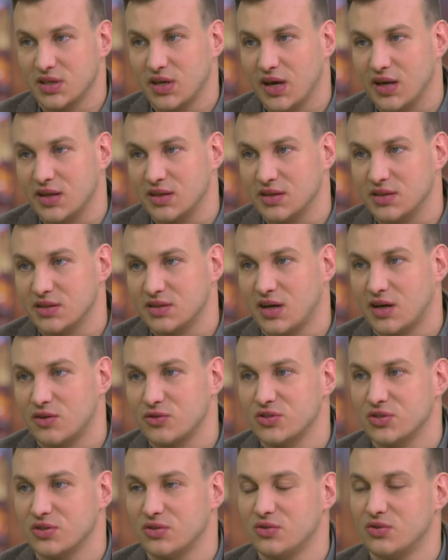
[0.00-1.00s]
again that our
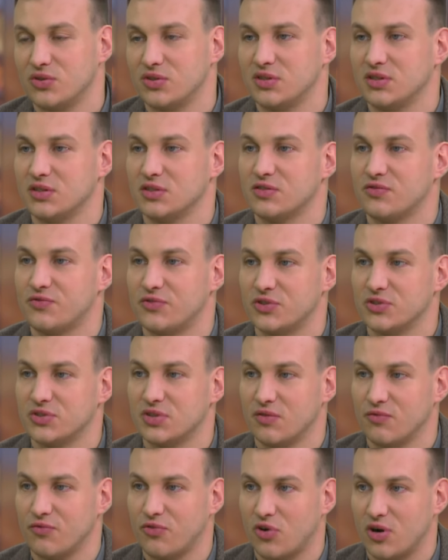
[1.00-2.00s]
security is
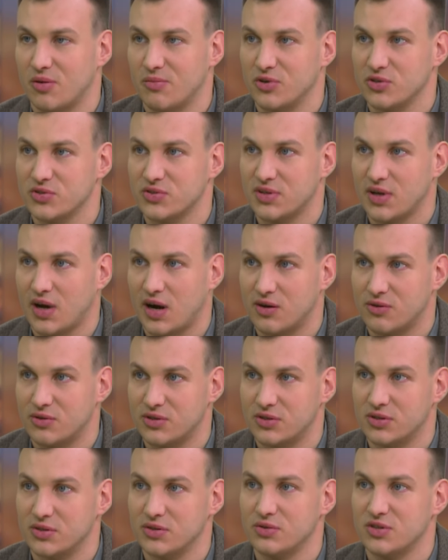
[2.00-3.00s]
first and foremost
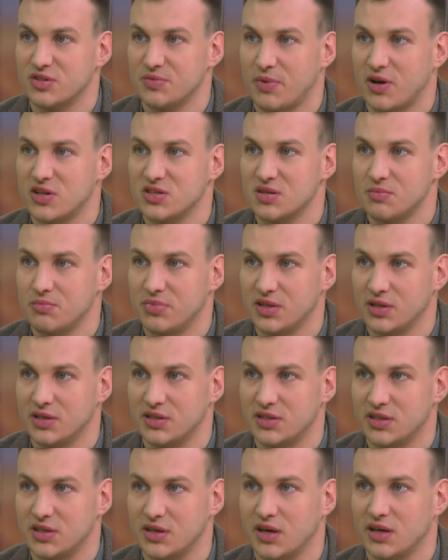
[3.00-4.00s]
our
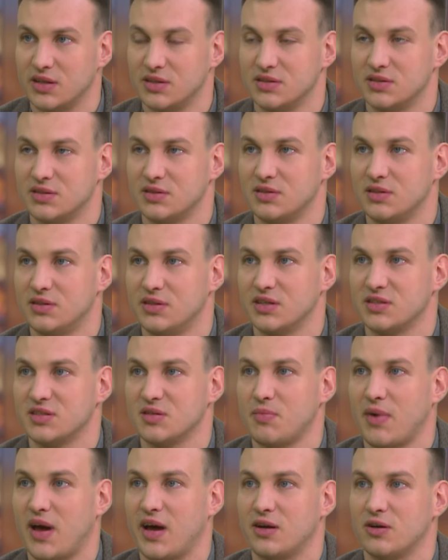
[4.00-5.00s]
responsibility, and
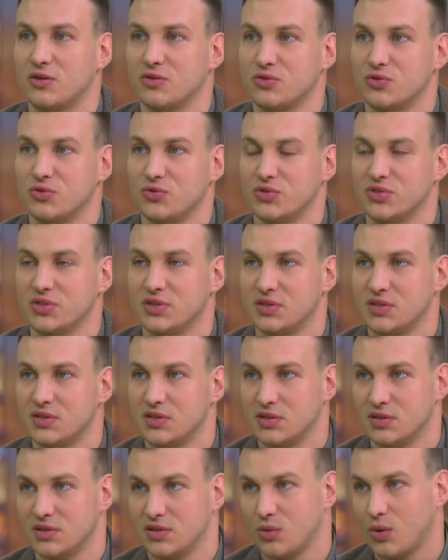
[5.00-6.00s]
doesn't matter who
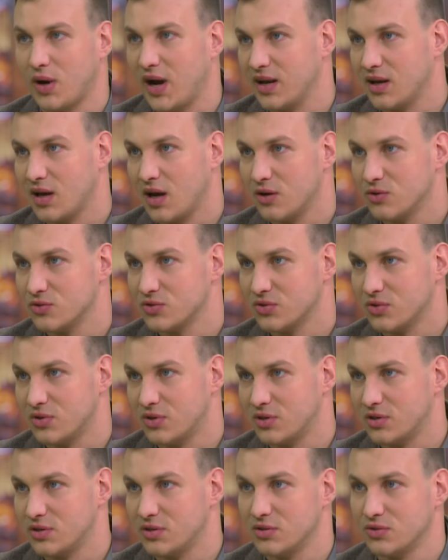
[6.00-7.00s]
sits in the White House
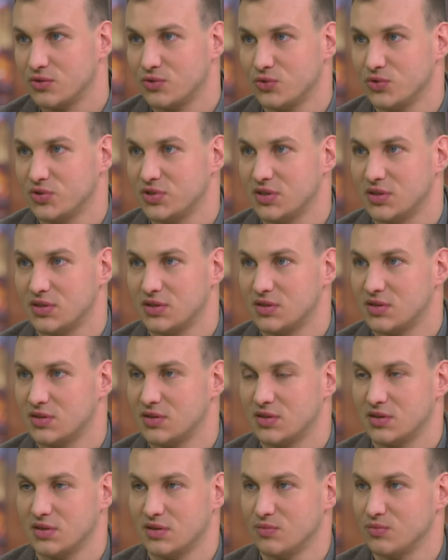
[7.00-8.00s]
or who
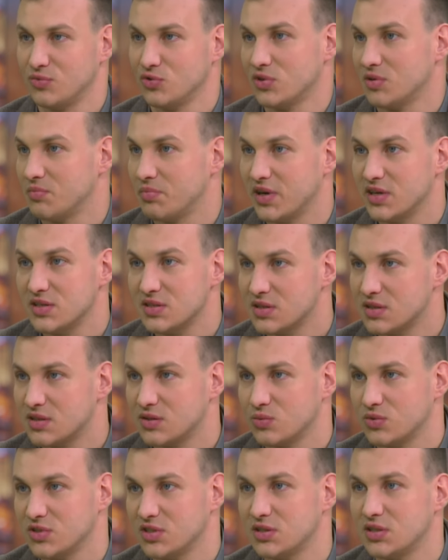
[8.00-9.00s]
sits in Budapest.
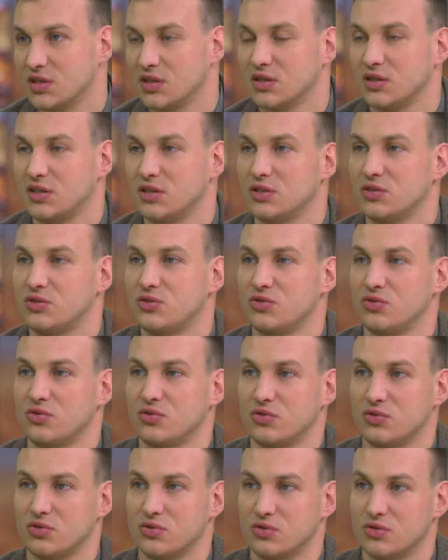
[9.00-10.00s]
We still need
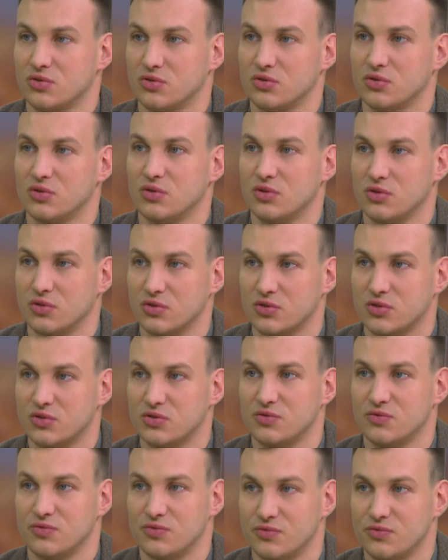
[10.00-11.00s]
to look
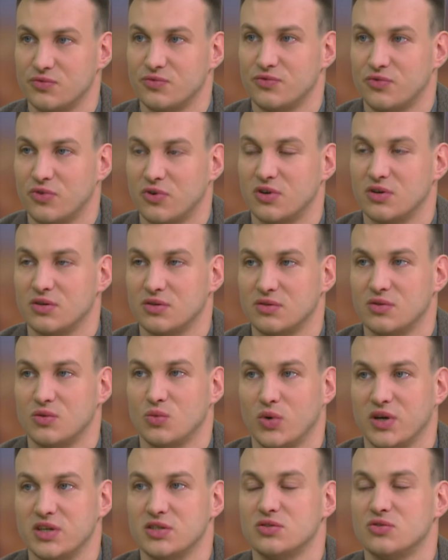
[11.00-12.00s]
for
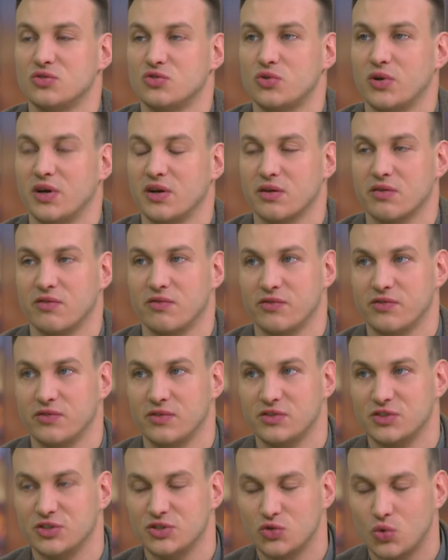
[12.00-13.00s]
ways to strengthen
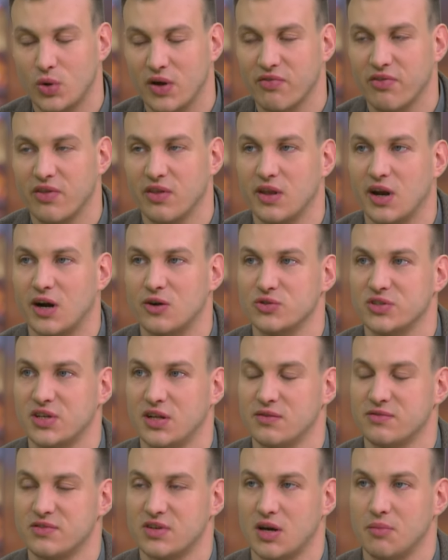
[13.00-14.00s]
strengthen
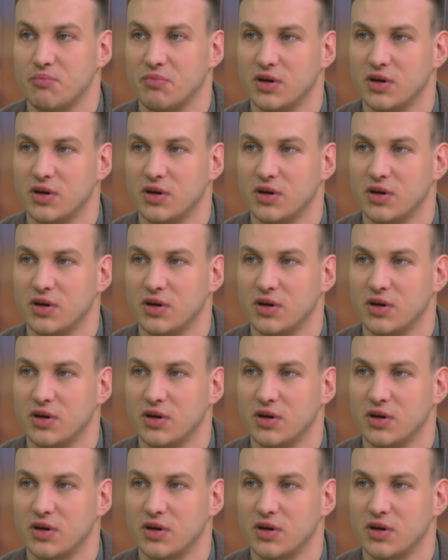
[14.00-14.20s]
ourselves up.